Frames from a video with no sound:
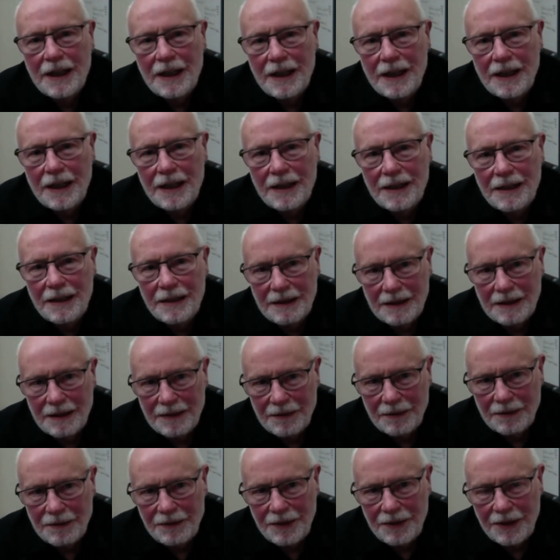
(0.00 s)
Uh,
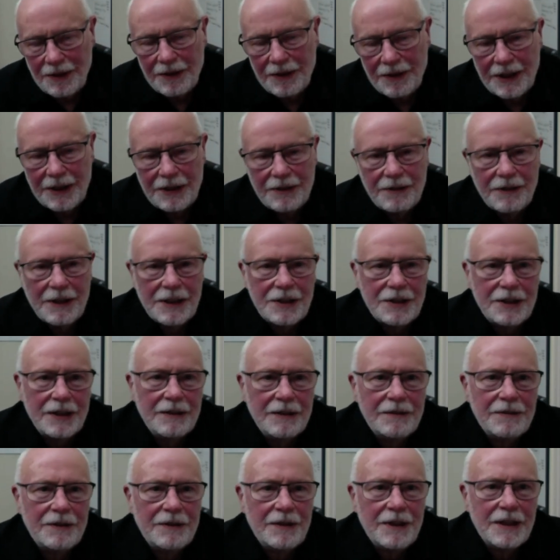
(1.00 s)
very
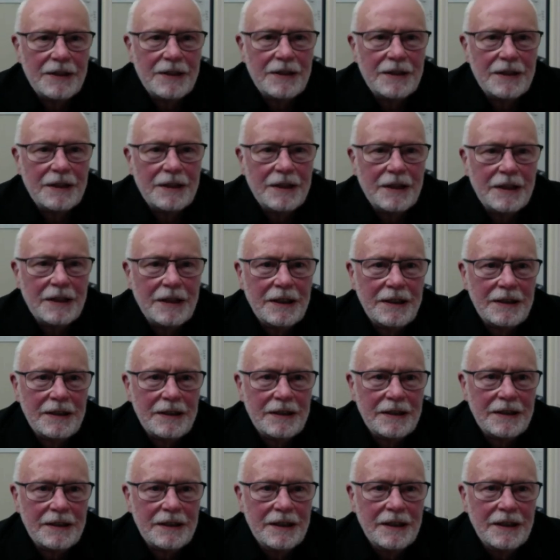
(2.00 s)
interesting for us tonight.